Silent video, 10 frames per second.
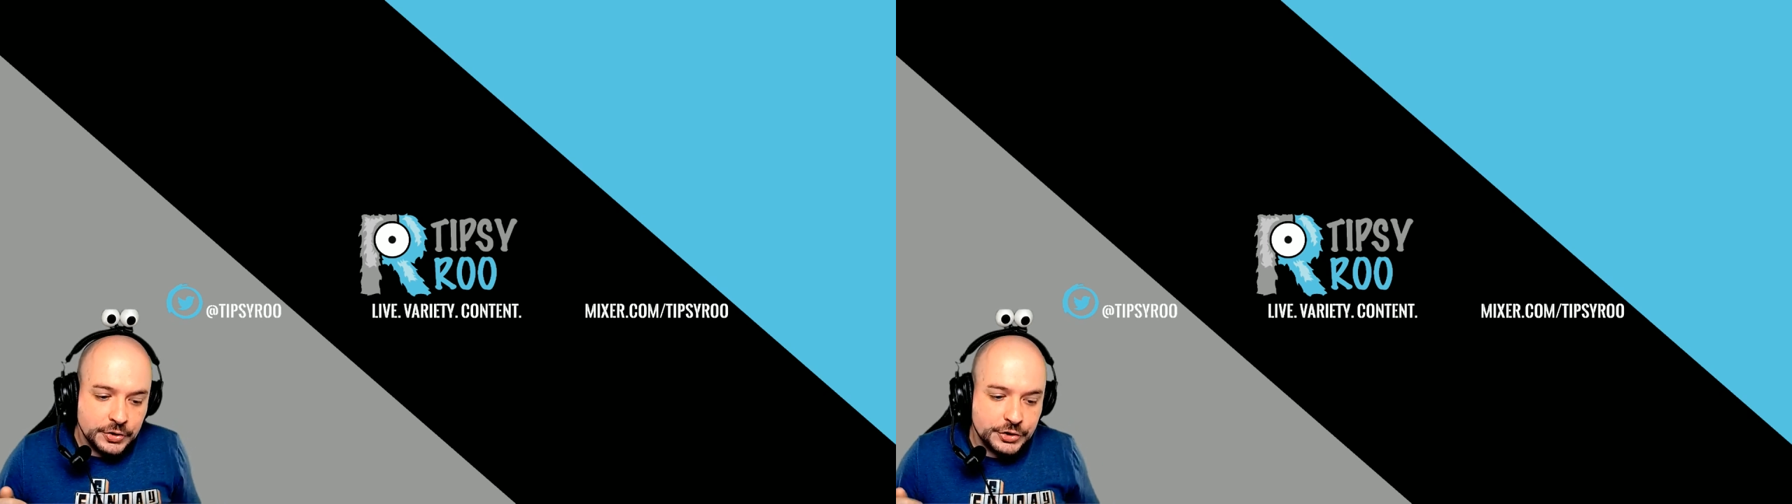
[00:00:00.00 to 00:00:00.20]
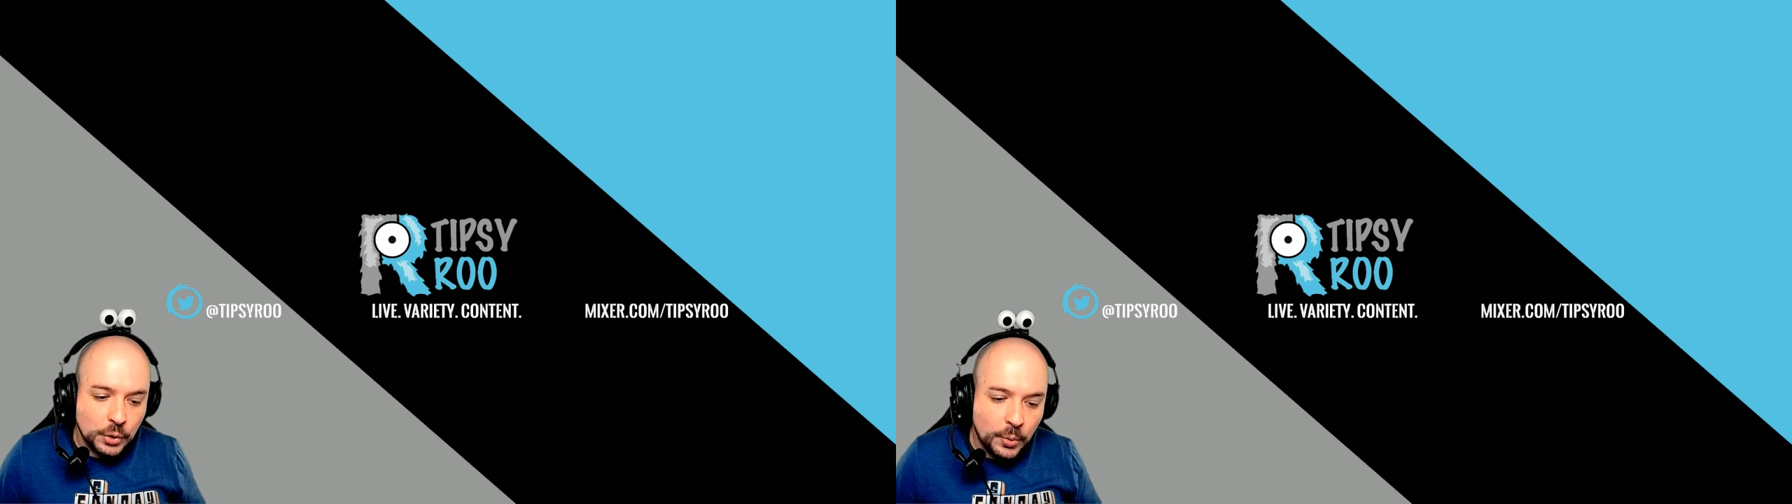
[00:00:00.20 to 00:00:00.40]

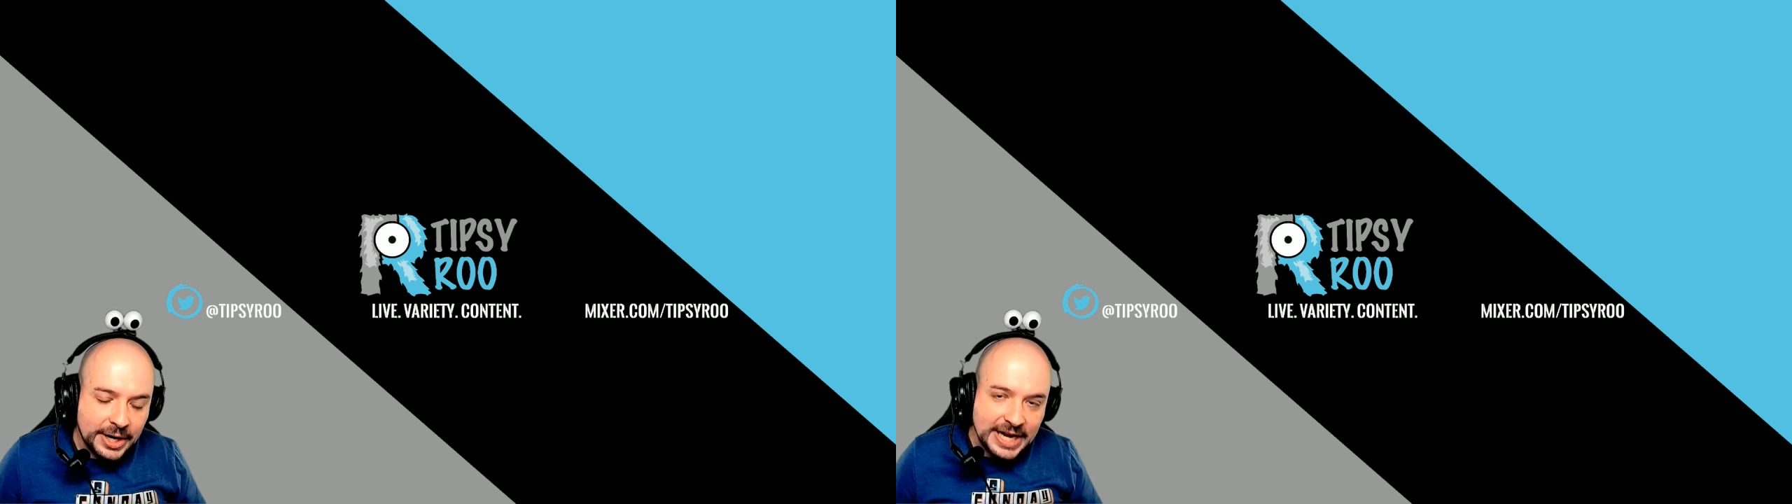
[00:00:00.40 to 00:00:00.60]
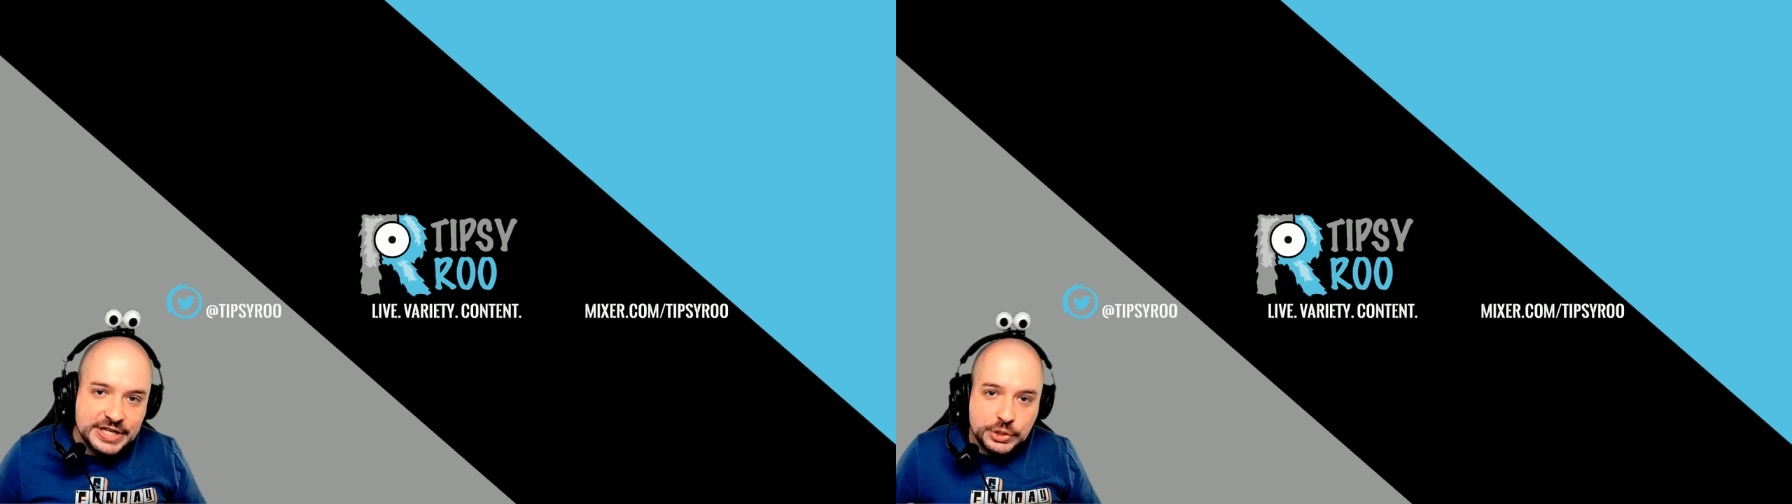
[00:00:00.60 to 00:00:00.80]
So
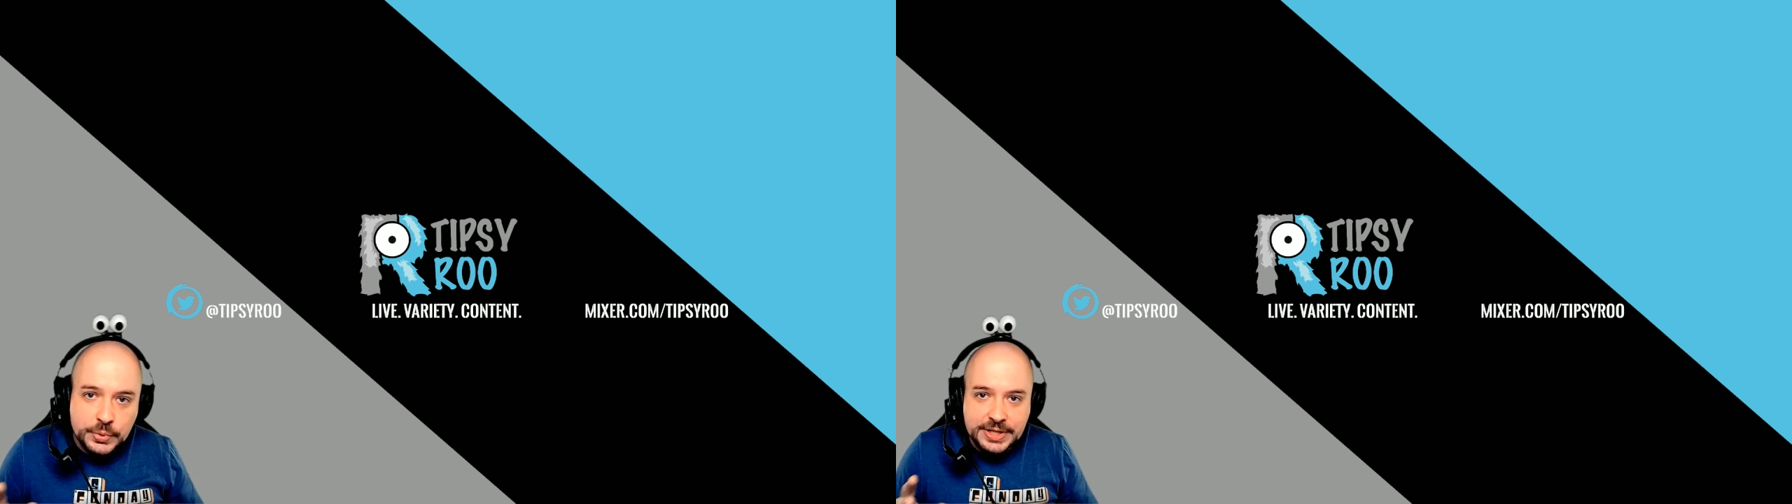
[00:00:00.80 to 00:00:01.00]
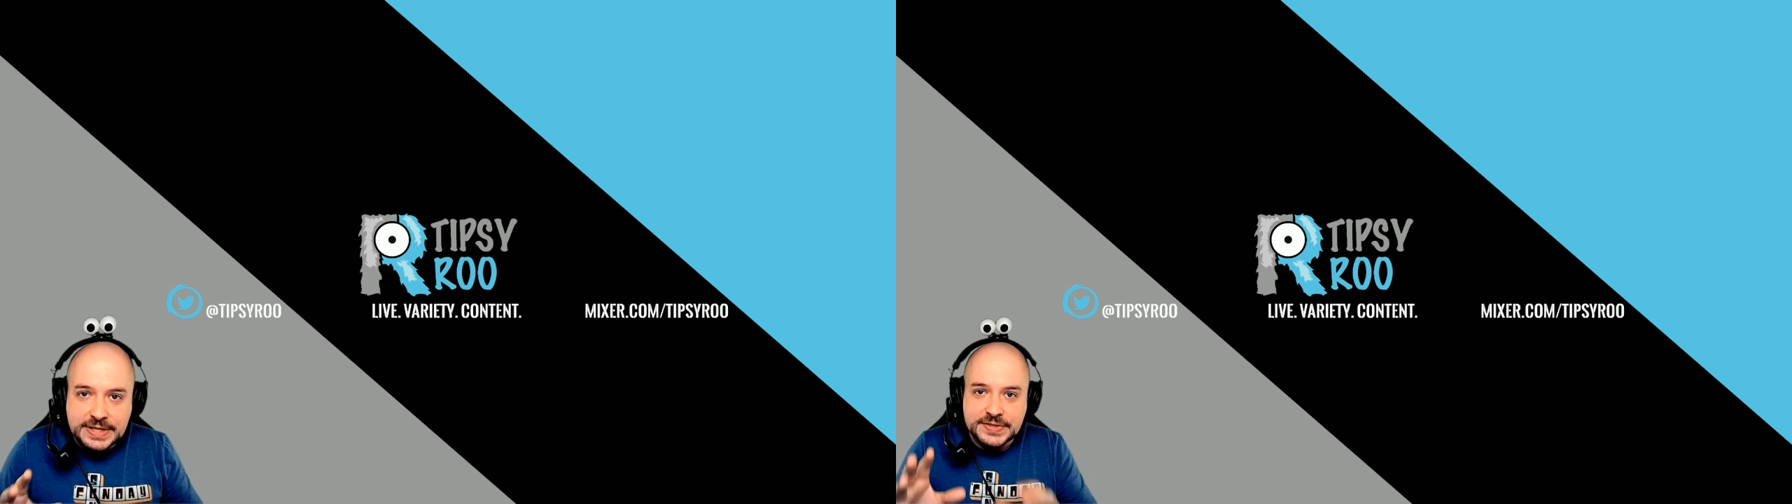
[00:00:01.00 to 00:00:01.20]
when I
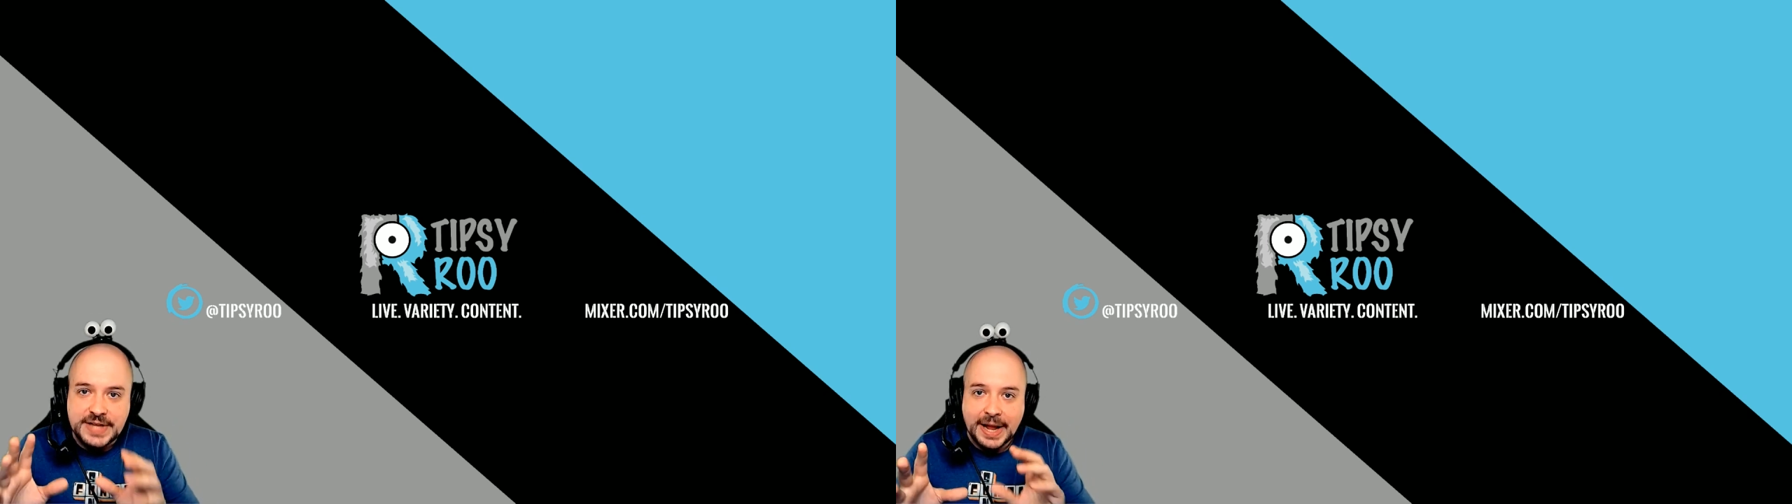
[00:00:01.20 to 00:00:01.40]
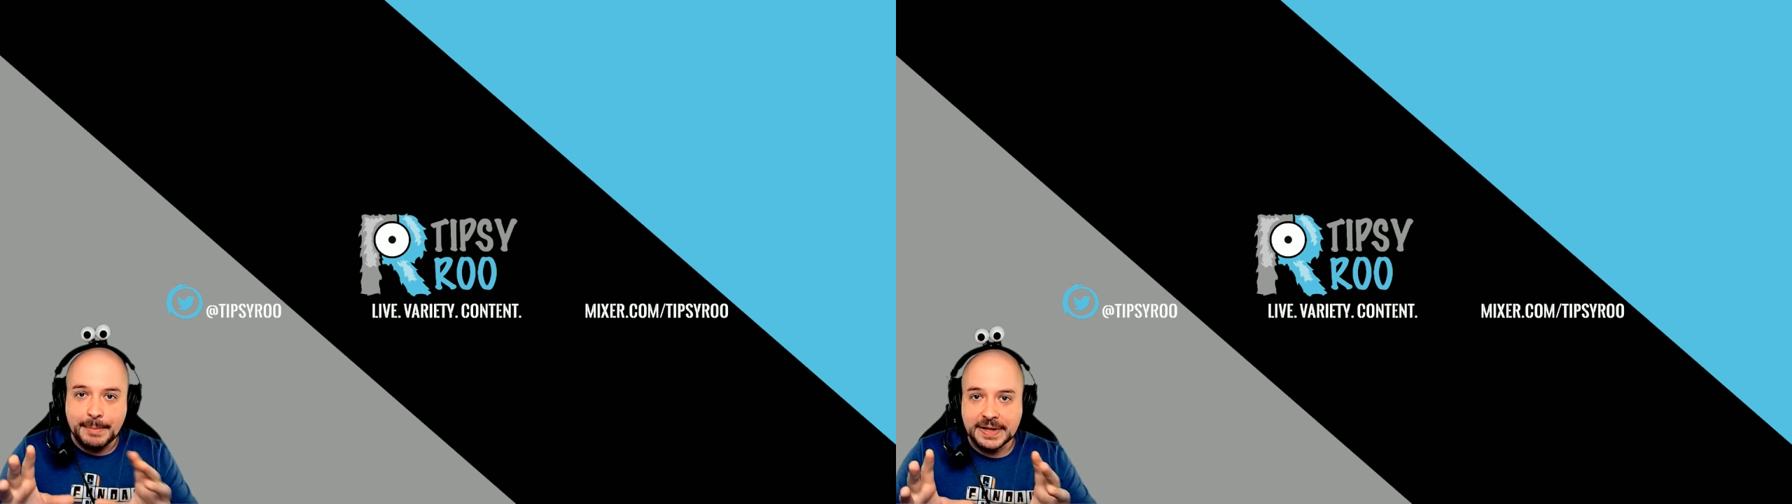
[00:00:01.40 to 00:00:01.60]
do these
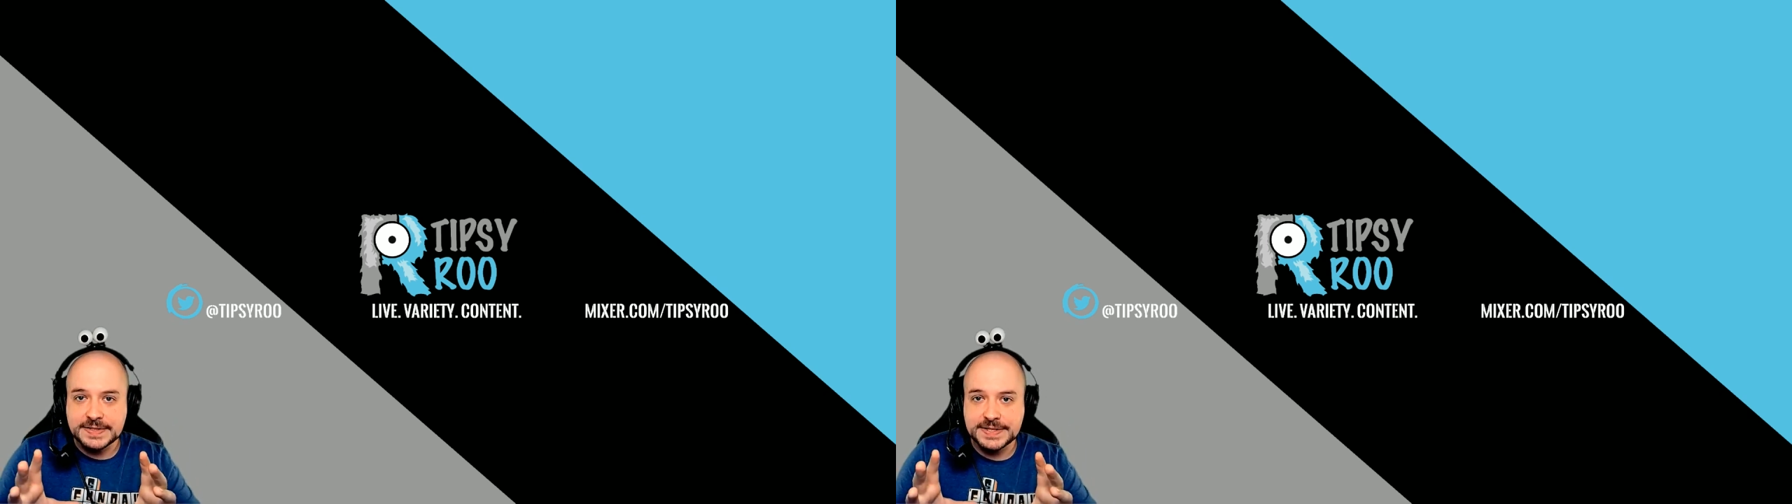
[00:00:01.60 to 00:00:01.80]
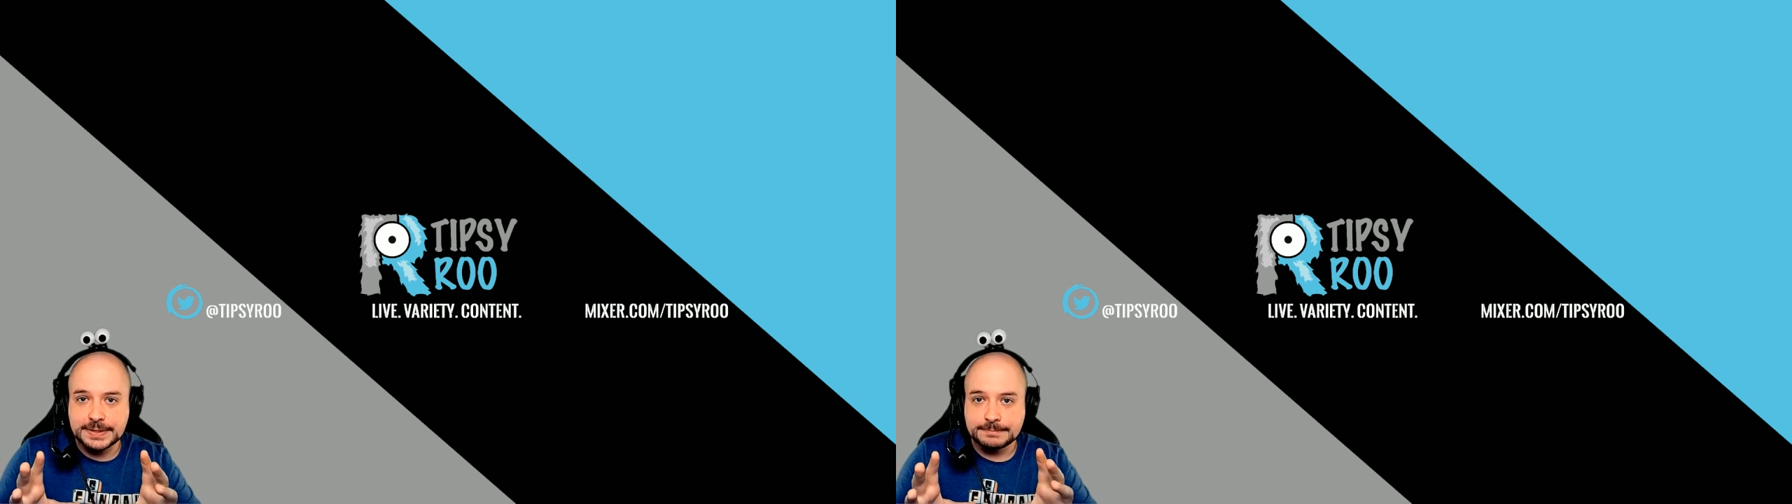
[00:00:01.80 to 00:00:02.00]

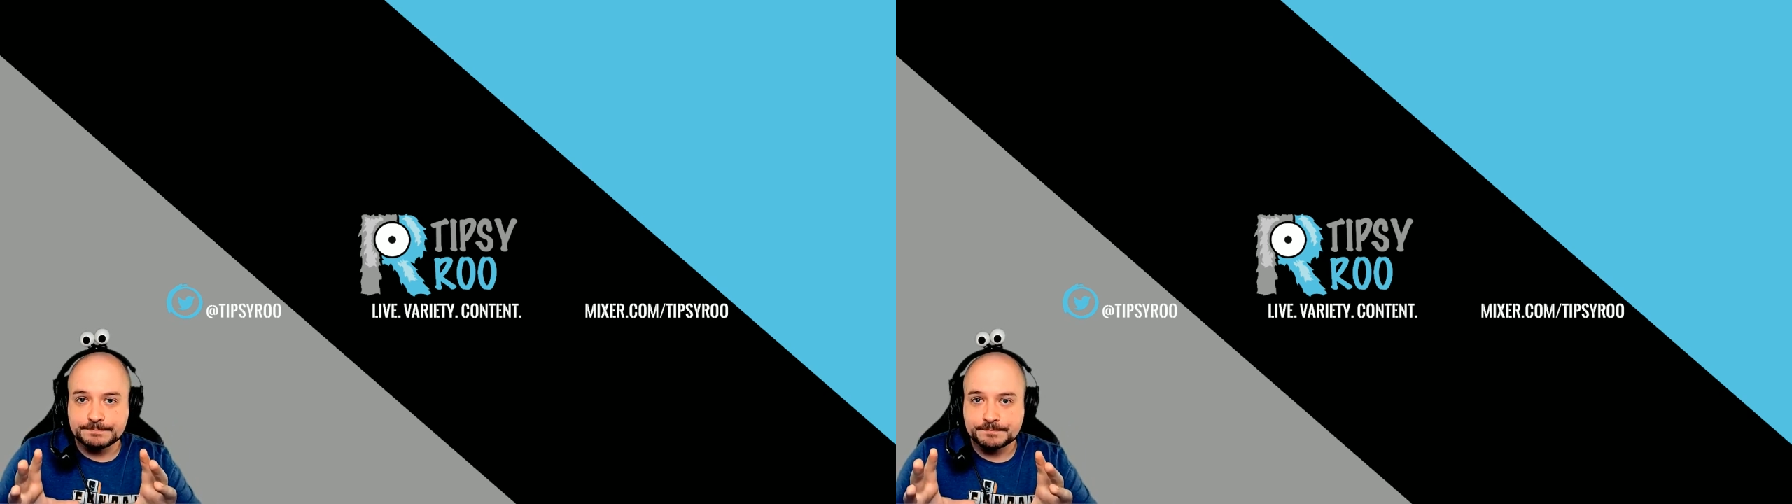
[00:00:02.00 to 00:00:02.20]
segments,